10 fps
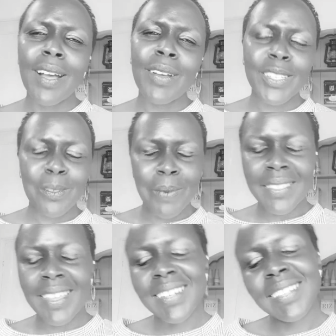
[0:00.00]

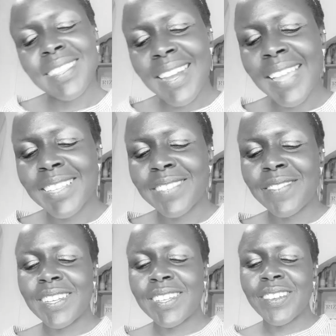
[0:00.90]
explain that in the next
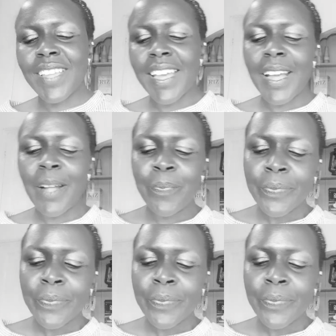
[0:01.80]
video, yeah.